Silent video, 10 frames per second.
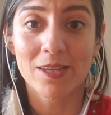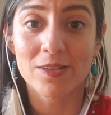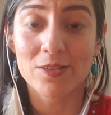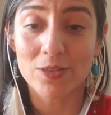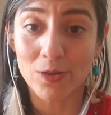
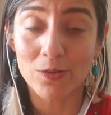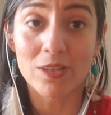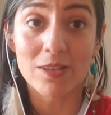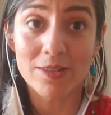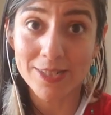So
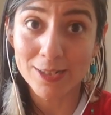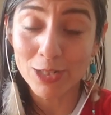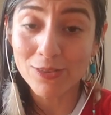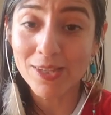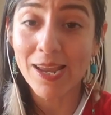there's a
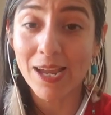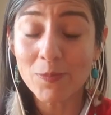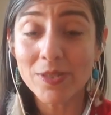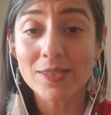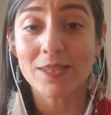lot that
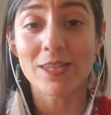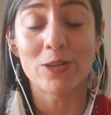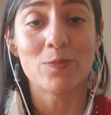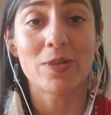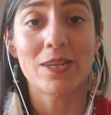happens in
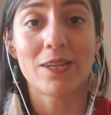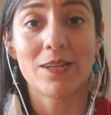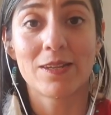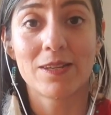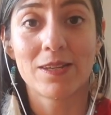your being.
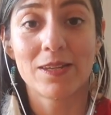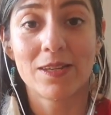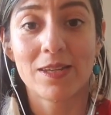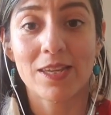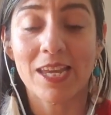
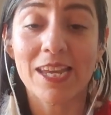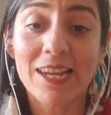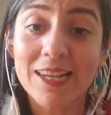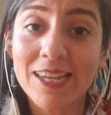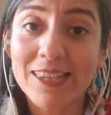
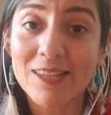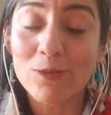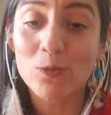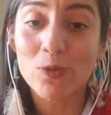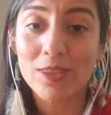And again,
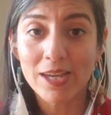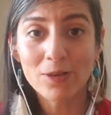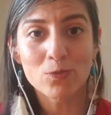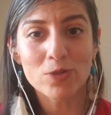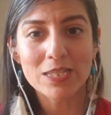
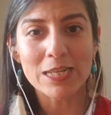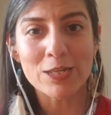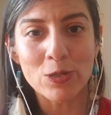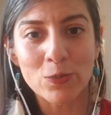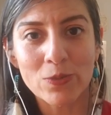without really
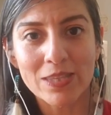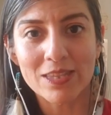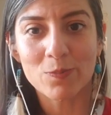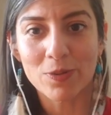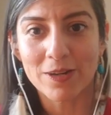knowing
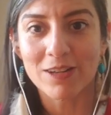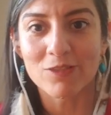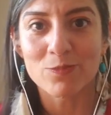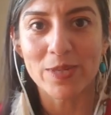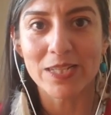that part
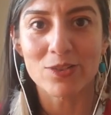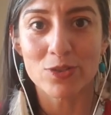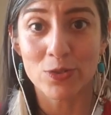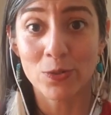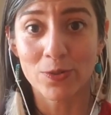of my
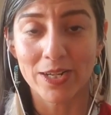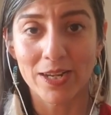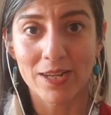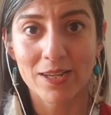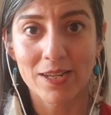
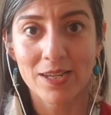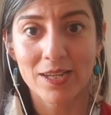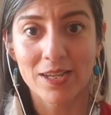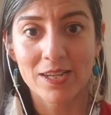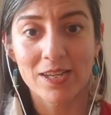story,
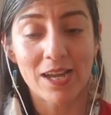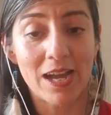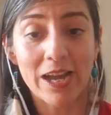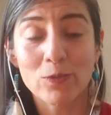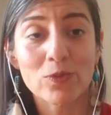
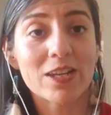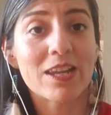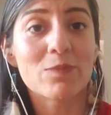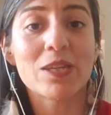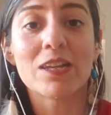I wouldn't
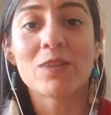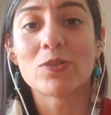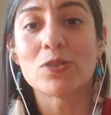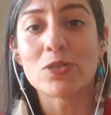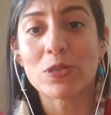have been able
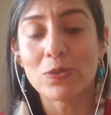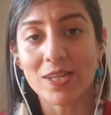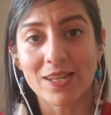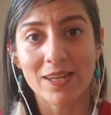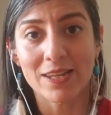to tune
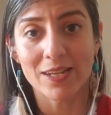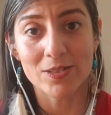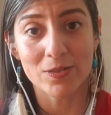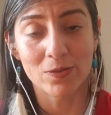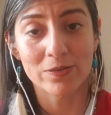in
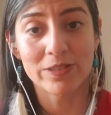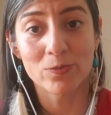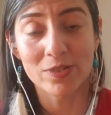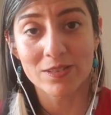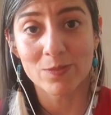into all the
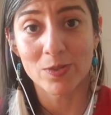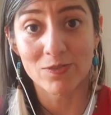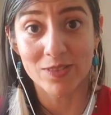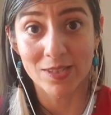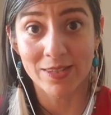wisdom
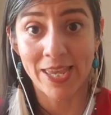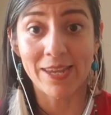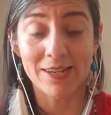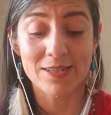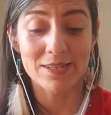of the
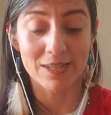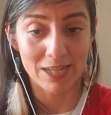land.